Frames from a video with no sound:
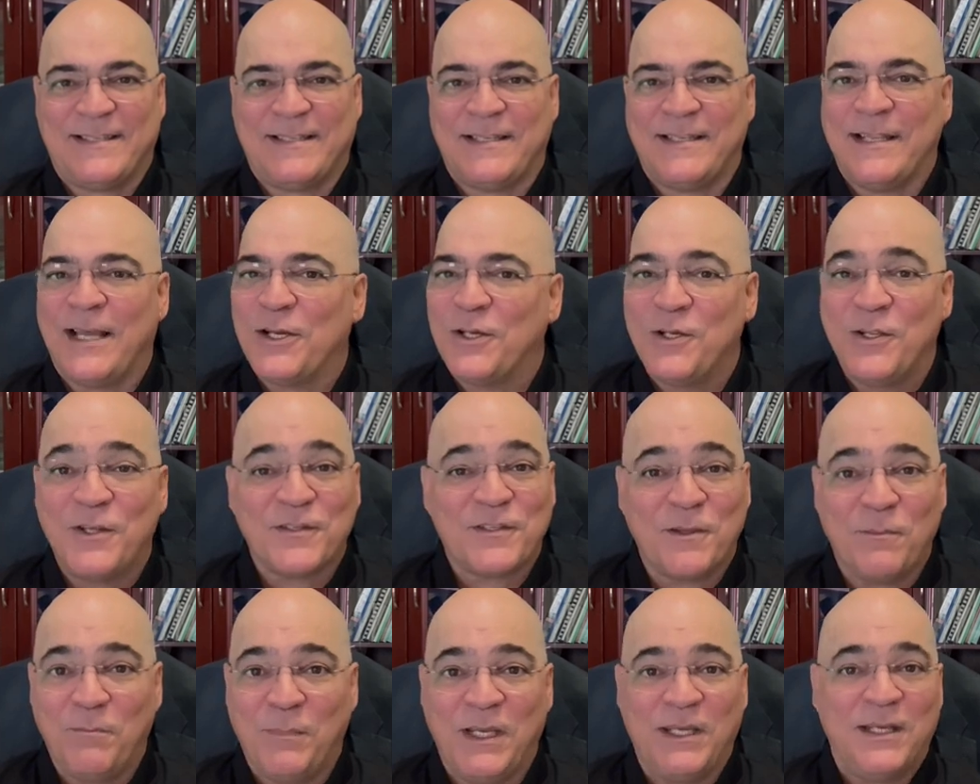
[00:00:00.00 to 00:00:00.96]
That
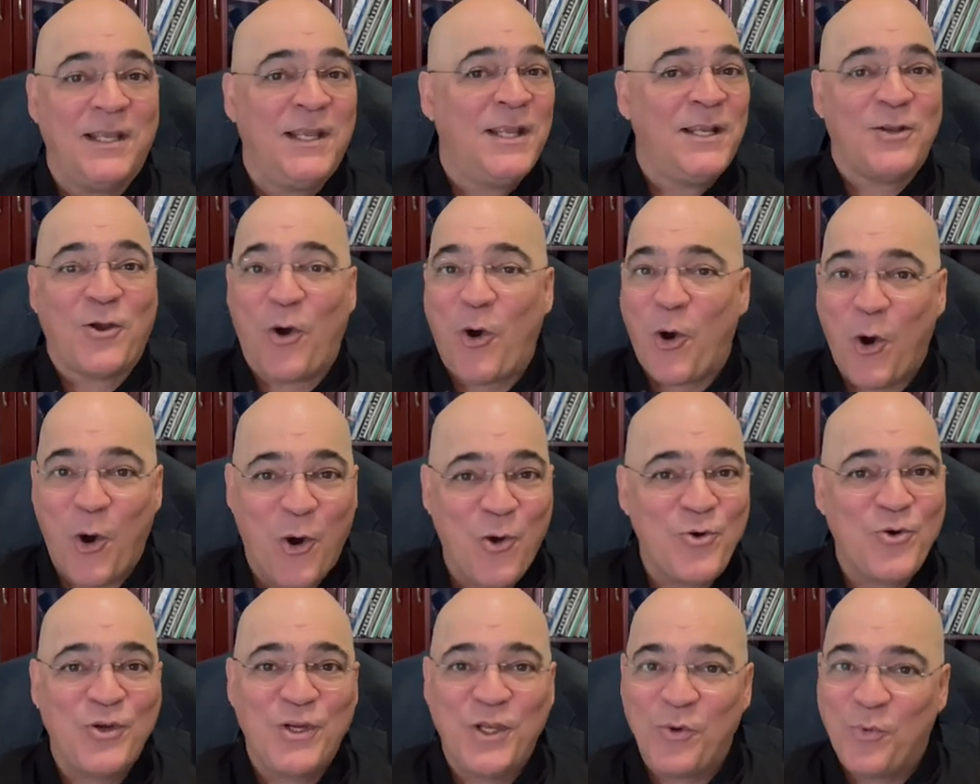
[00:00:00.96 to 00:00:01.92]
doesn't mean
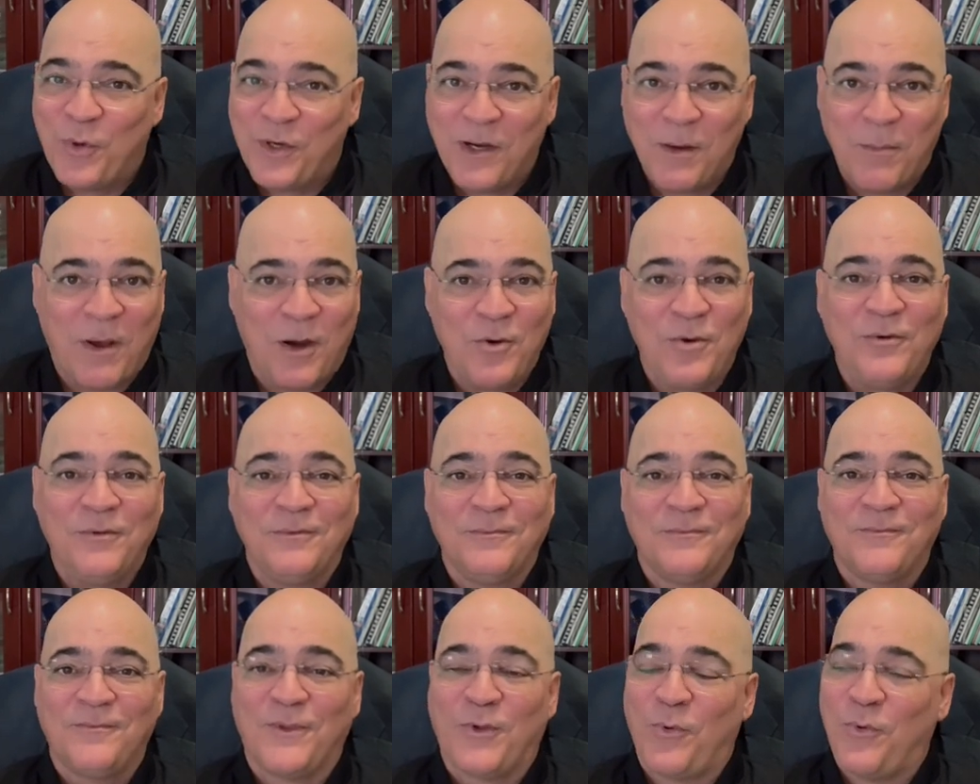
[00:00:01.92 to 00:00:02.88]
only with a balloon
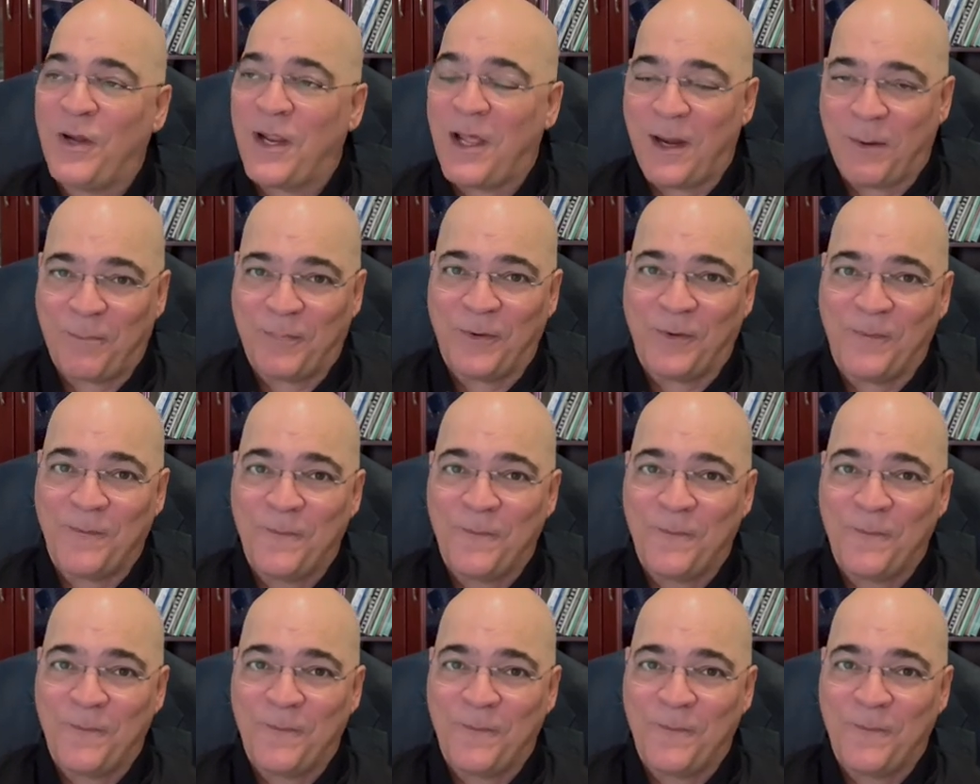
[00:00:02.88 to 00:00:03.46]
will help you.